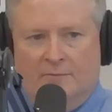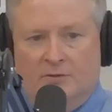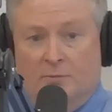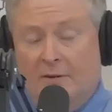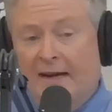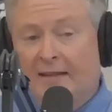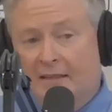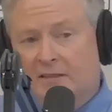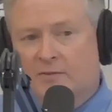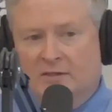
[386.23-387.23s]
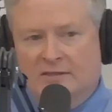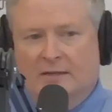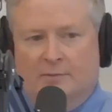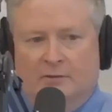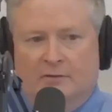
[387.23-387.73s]
So pilots, for
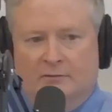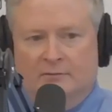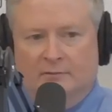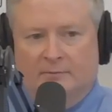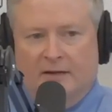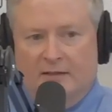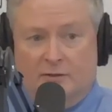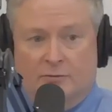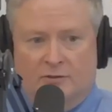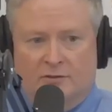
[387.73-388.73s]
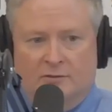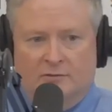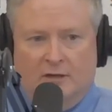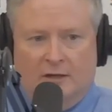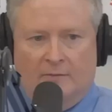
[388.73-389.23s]
example, pilot schools.
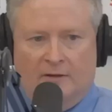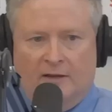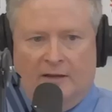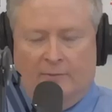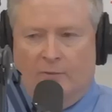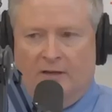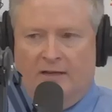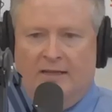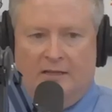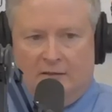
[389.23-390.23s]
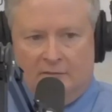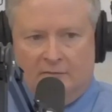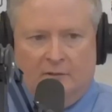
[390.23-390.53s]
We have one in Egan.